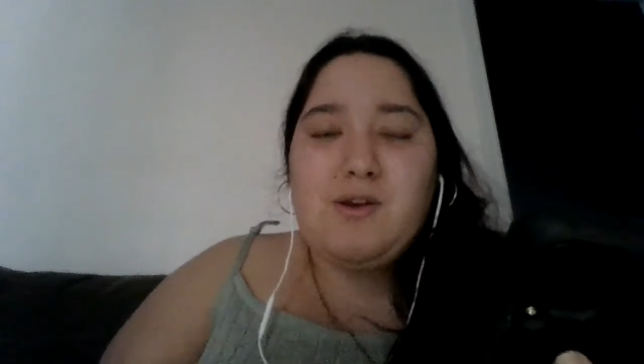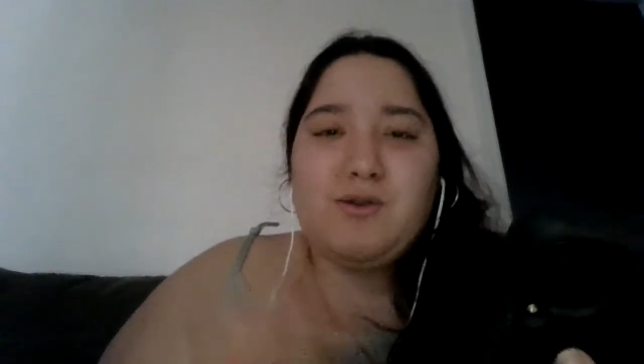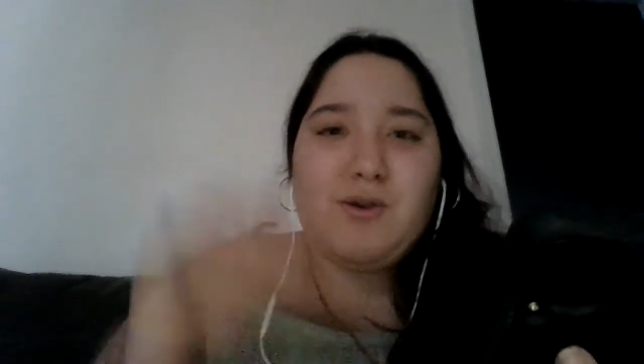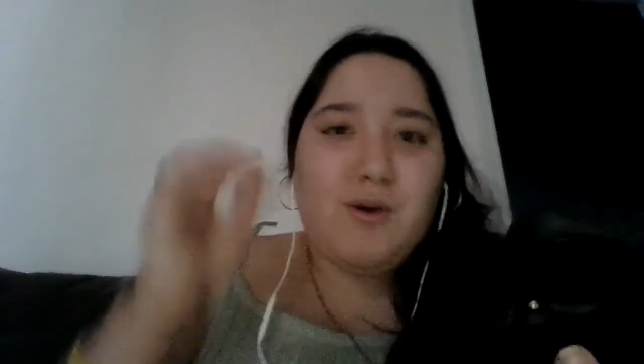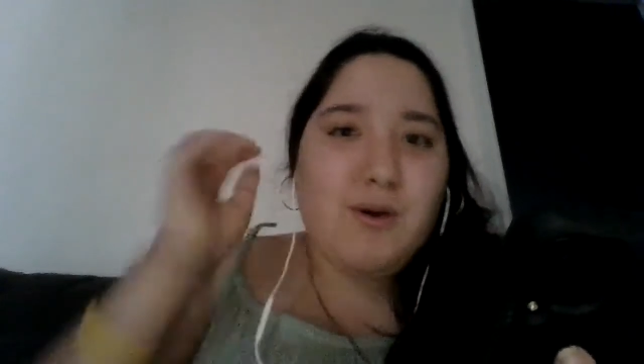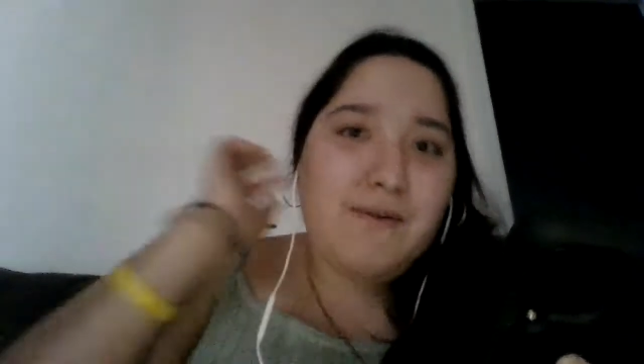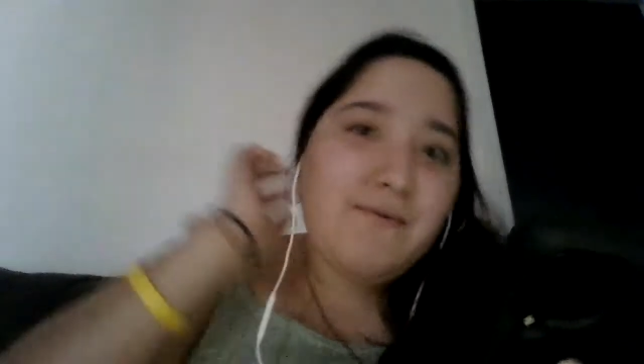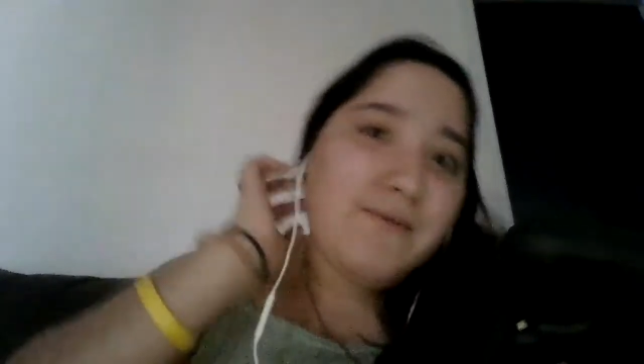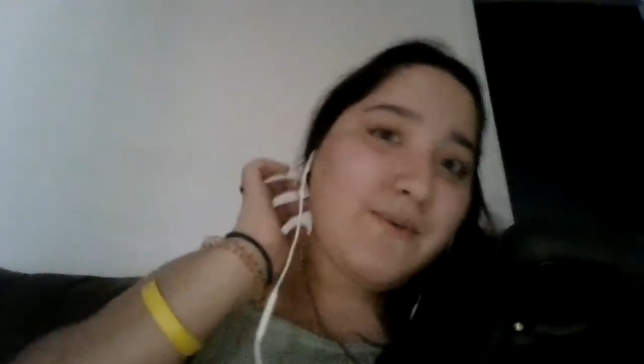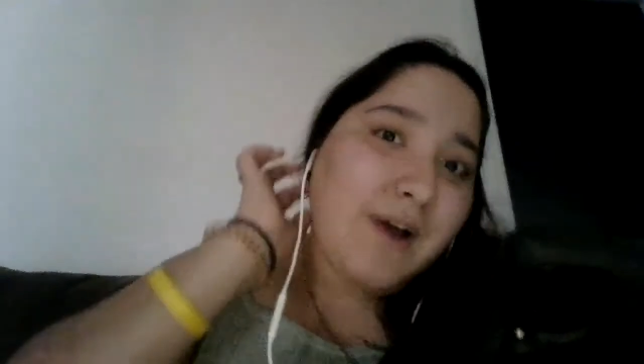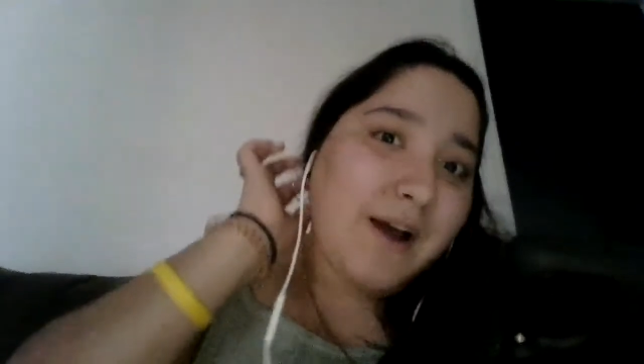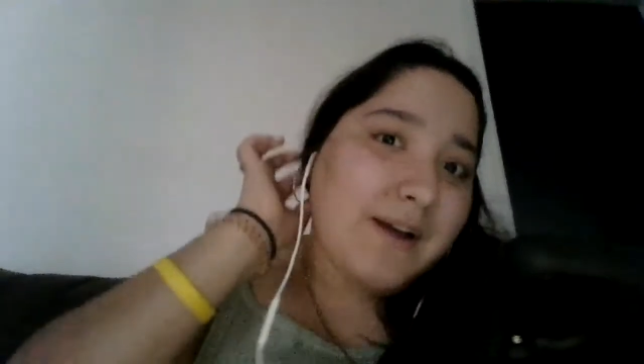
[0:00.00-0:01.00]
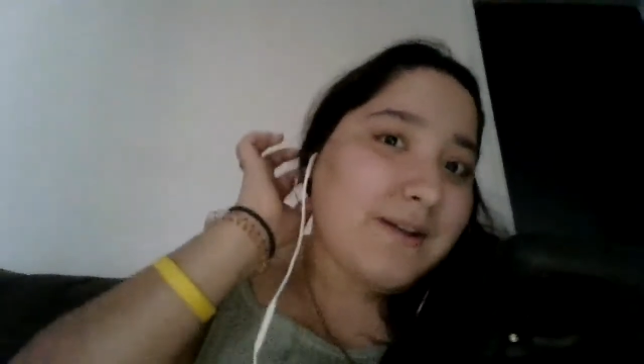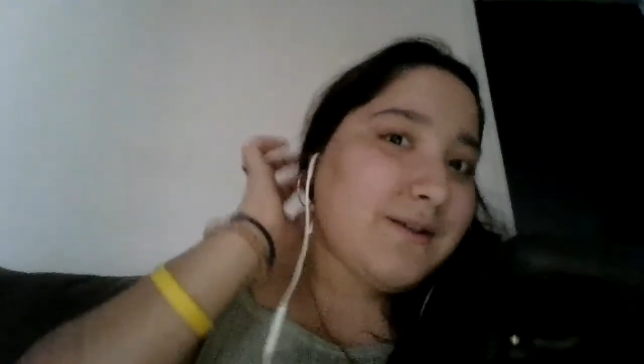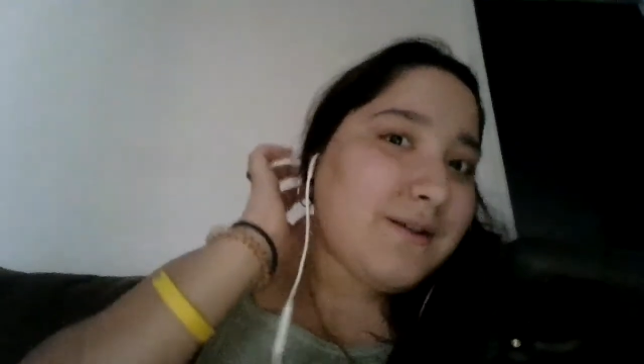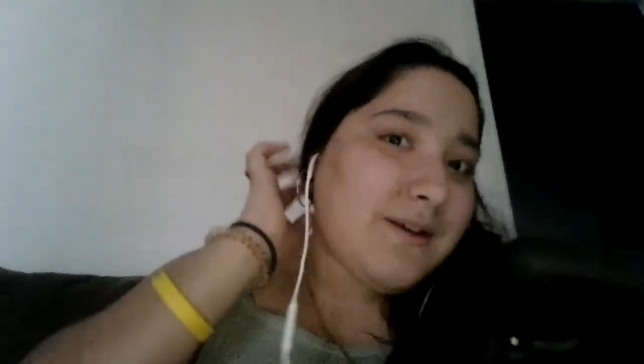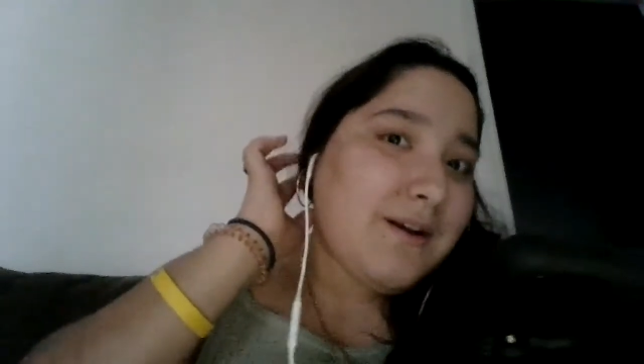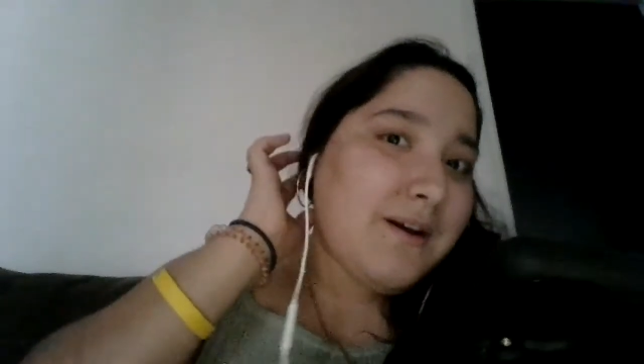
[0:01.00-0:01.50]
So if you
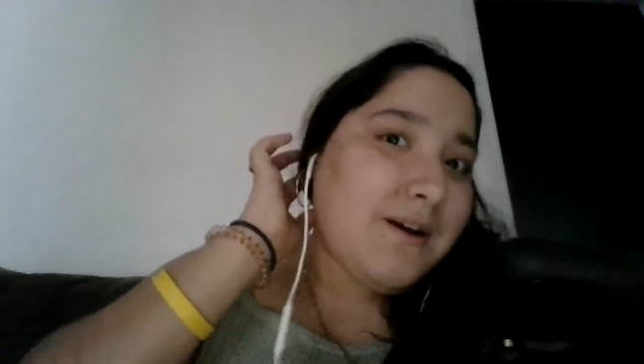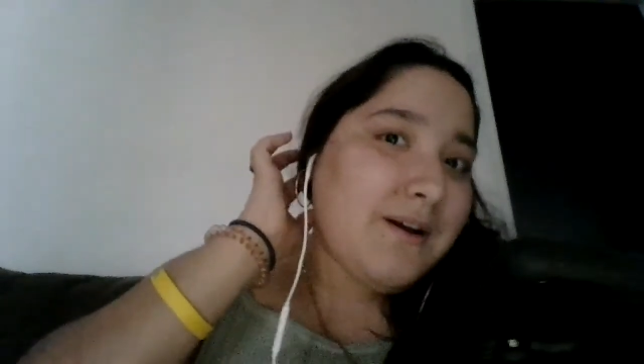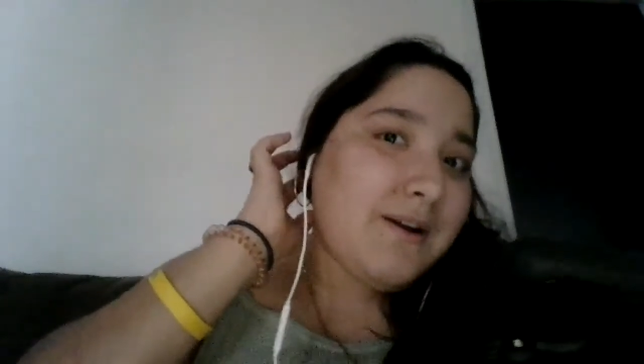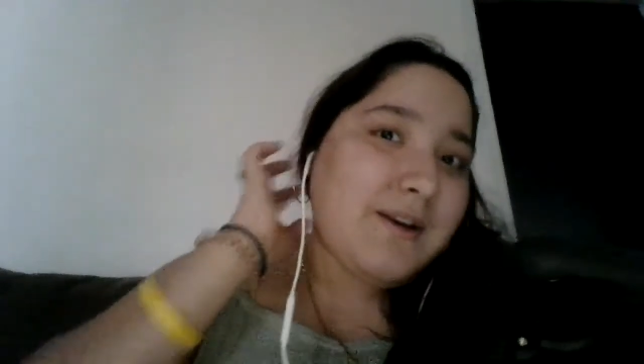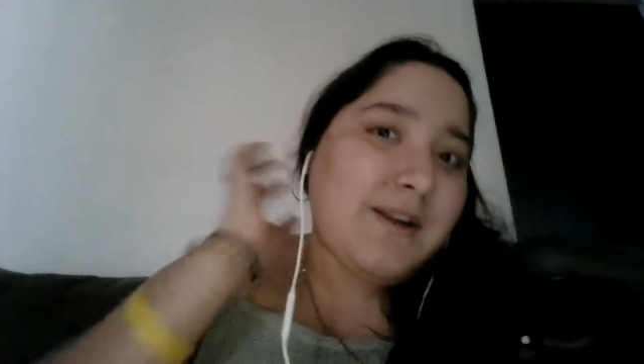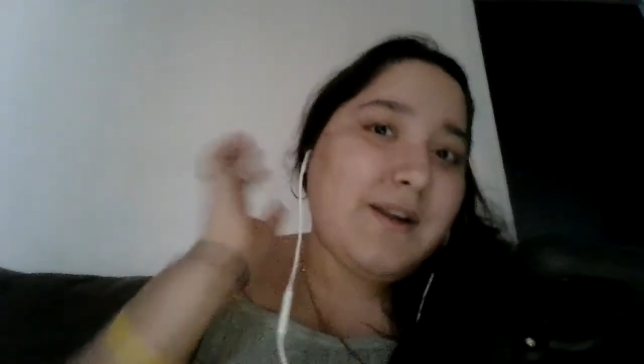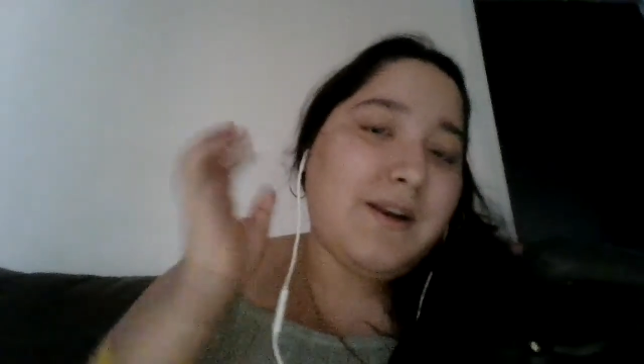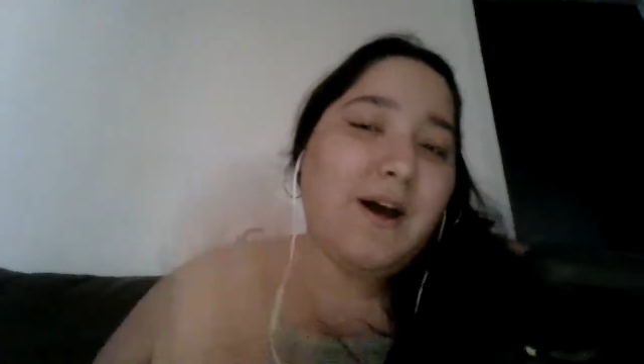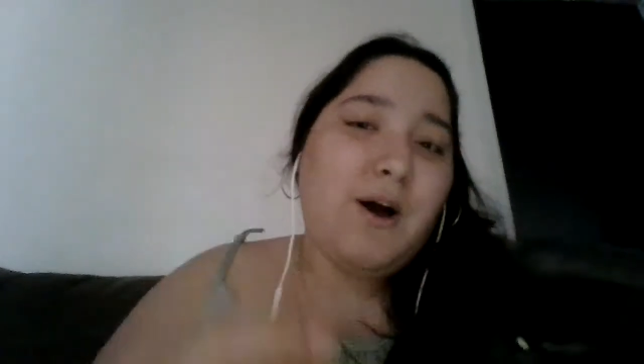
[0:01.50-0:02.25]
guys need